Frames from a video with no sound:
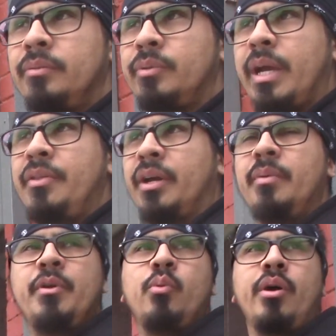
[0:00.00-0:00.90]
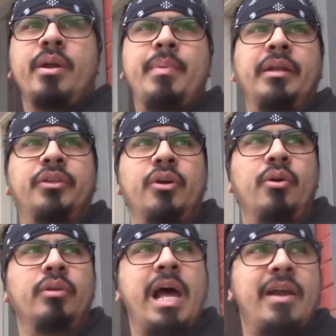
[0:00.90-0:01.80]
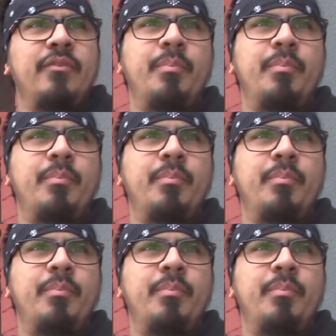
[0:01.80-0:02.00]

Okay, they're going to be worried about their own life.